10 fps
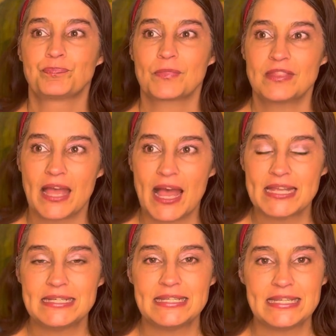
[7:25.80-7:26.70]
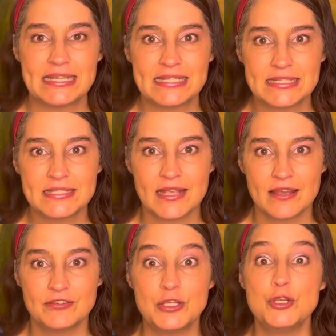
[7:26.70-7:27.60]
the ideas of
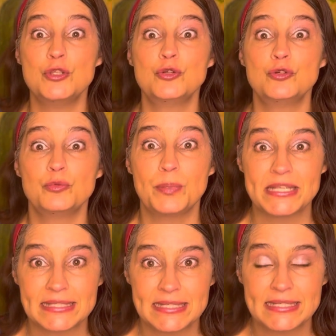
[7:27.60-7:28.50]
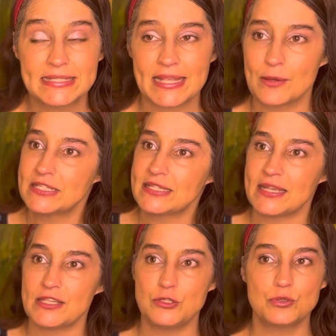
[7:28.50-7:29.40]
a new business. I would
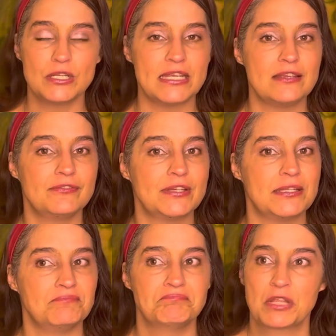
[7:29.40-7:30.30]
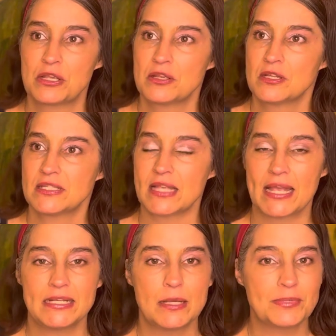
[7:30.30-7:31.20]
say you could even
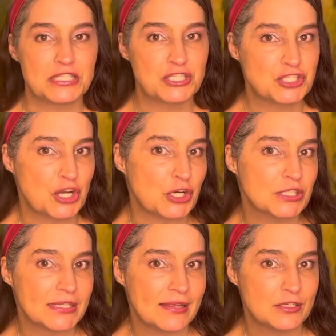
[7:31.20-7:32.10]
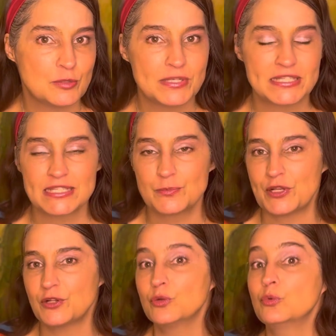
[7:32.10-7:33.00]
sign up and start that new business, but
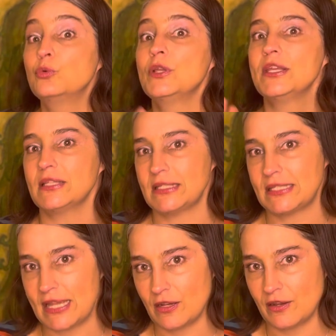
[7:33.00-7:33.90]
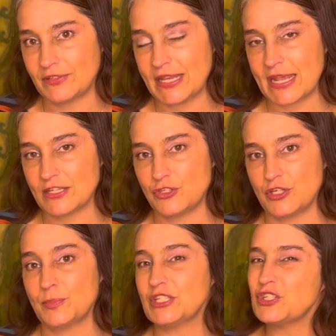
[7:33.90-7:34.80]
it'll really take off next year.
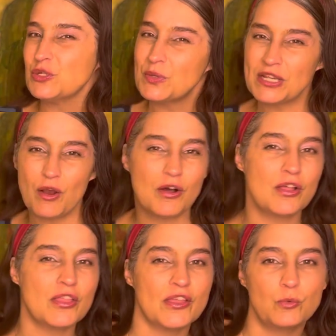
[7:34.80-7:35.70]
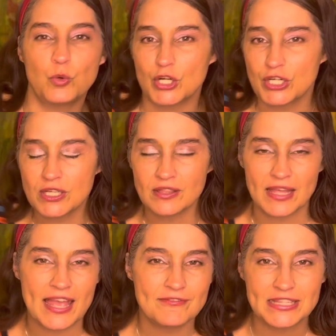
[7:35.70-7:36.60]
But doing all the work, the
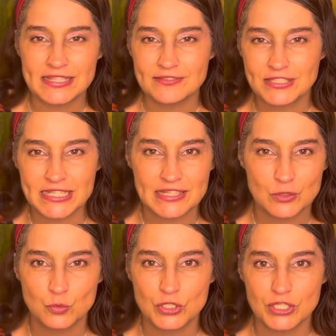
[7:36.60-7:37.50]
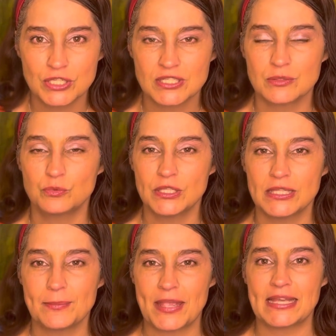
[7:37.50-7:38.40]
heavy lifting and the work to really
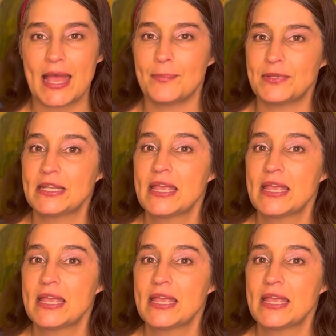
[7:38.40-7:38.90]
make it happen,